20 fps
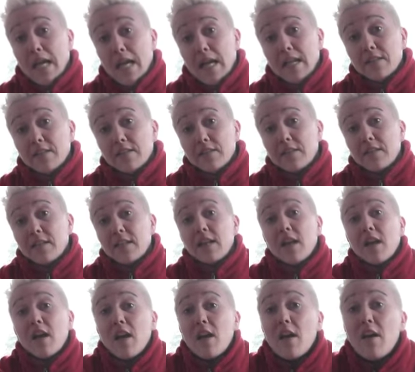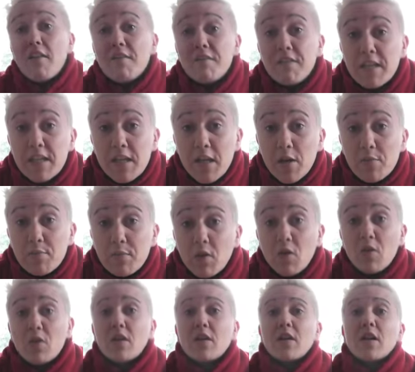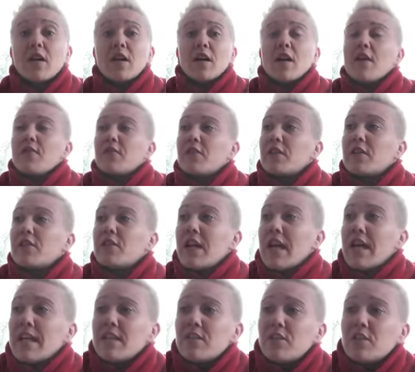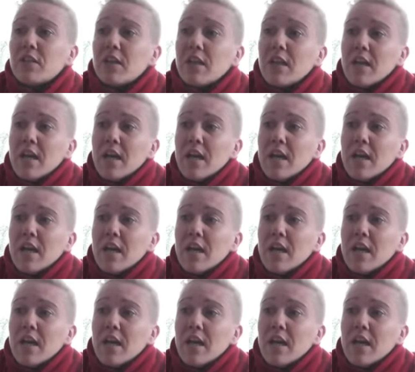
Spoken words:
hence the video blog for a change.